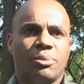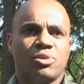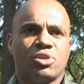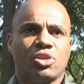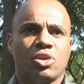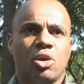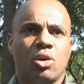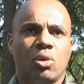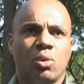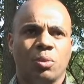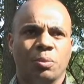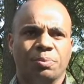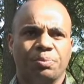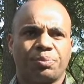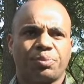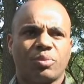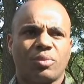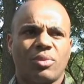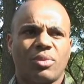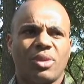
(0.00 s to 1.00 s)
So
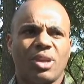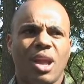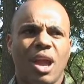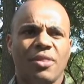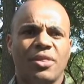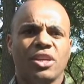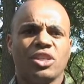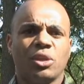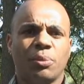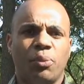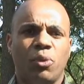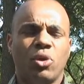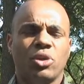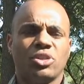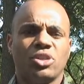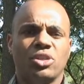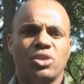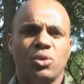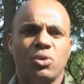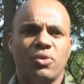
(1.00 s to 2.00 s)
I think it's
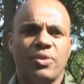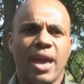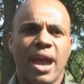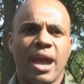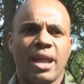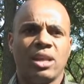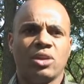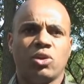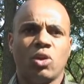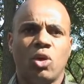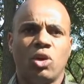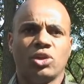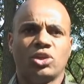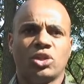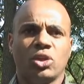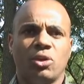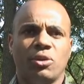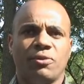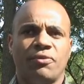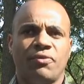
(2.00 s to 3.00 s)
important to do that and
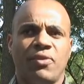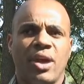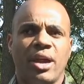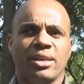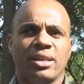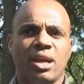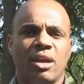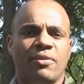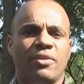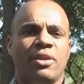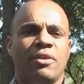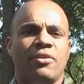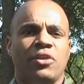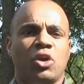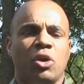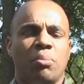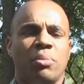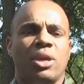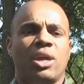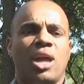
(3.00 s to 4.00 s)
also to find out that you
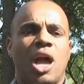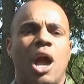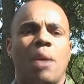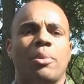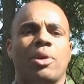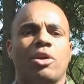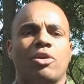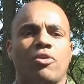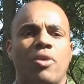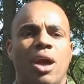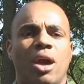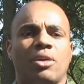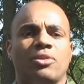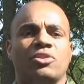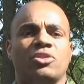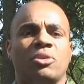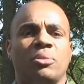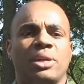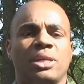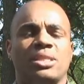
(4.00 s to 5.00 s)
can meet common ground.
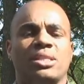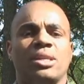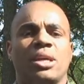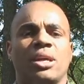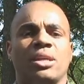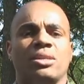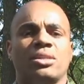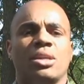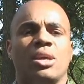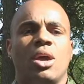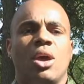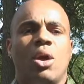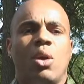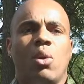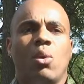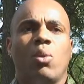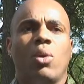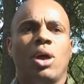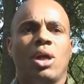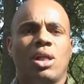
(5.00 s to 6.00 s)
Somebody says,
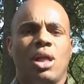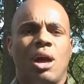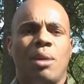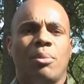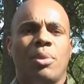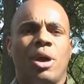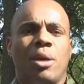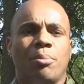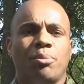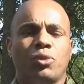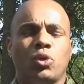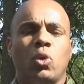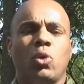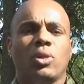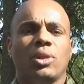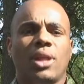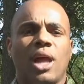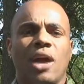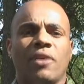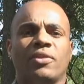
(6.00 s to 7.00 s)
"Well, I'm
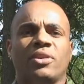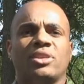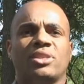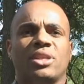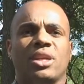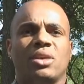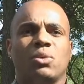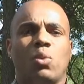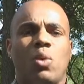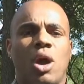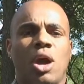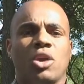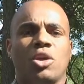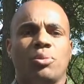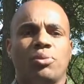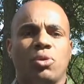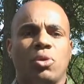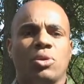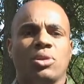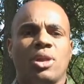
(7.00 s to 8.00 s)
pro-life," and you said, "Why are you
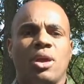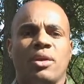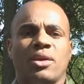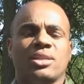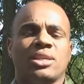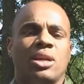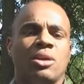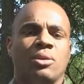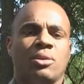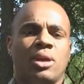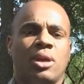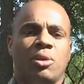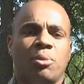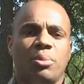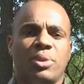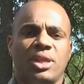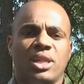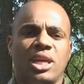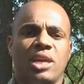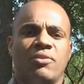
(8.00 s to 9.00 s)
pro-life?" Because I don't
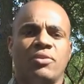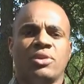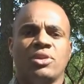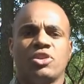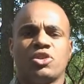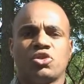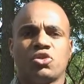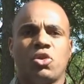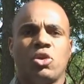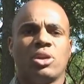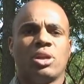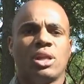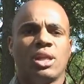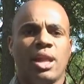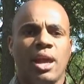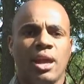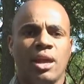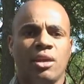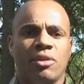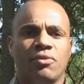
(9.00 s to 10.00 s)
believe in destroying a
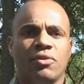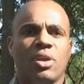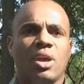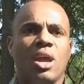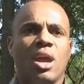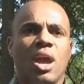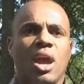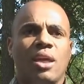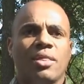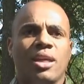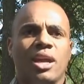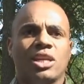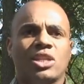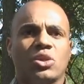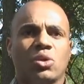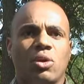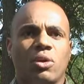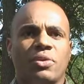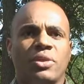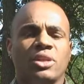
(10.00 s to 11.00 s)
life and that
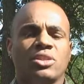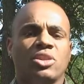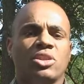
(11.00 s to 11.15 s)
sort of thing.